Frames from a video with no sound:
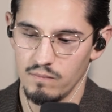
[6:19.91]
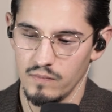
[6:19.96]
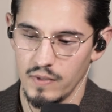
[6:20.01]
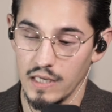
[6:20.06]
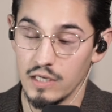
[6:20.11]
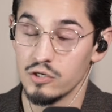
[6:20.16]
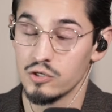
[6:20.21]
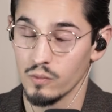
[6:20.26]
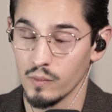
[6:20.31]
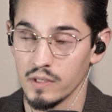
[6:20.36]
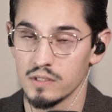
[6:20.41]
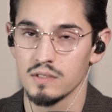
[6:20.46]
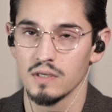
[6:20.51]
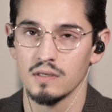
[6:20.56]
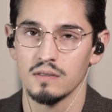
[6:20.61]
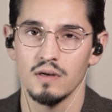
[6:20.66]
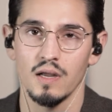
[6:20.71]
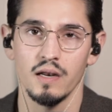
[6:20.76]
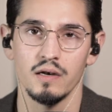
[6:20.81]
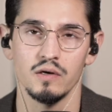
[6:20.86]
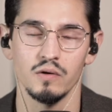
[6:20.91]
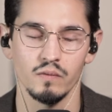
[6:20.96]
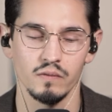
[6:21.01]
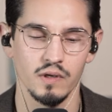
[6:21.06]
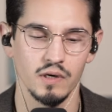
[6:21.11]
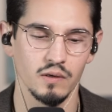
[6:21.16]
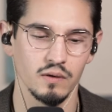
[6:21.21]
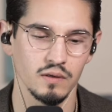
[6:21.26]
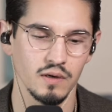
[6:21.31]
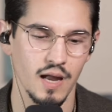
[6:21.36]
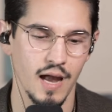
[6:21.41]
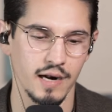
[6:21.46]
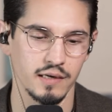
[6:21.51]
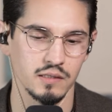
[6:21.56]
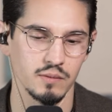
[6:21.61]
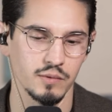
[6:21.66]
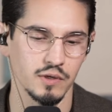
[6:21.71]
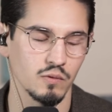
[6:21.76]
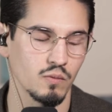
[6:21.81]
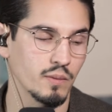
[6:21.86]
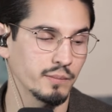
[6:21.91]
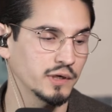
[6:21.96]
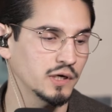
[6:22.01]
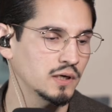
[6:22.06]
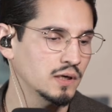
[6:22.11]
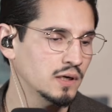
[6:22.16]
into it and knew that it had to be a woman.